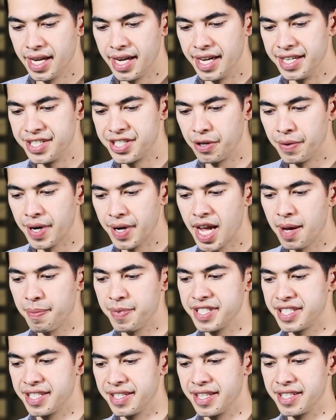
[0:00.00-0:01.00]
It so
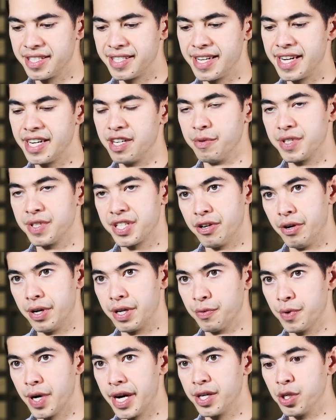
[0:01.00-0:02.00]
happens that this data was
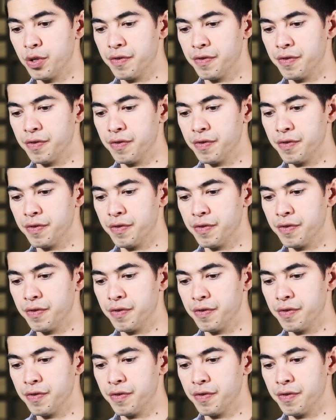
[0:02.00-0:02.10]
going right